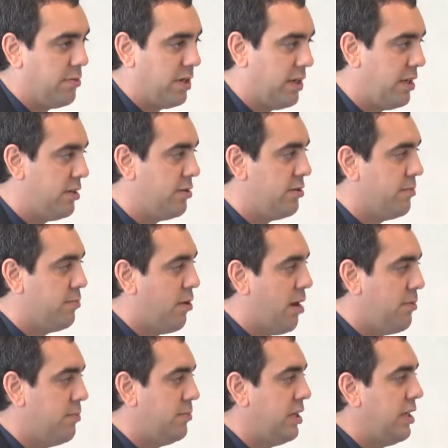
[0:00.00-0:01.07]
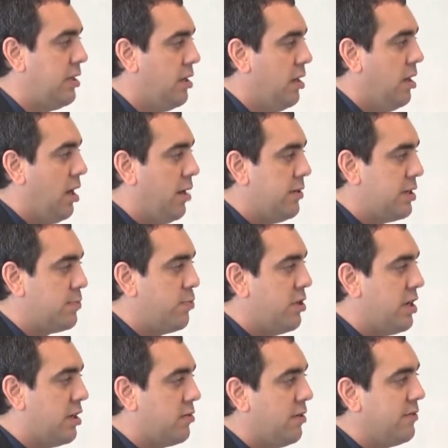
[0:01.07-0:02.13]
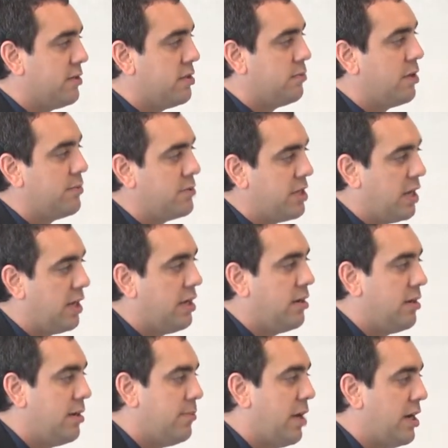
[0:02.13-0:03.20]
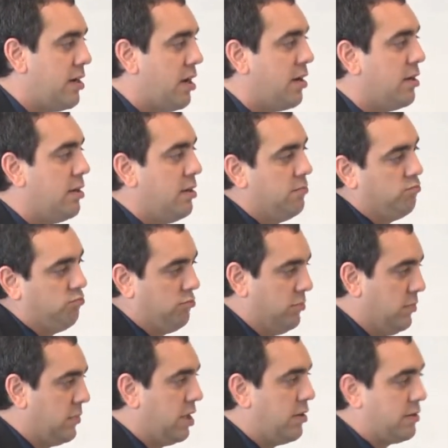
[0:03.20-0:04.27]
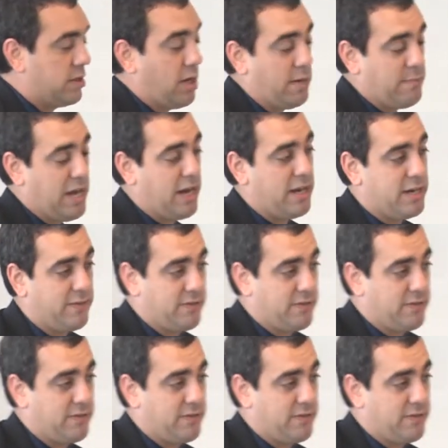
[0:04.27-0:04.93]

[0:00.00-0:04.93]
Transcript: But it probably, I mean, it's pretty equivalent to what I'm saying here, and it might not, you know, it's not a bad idea.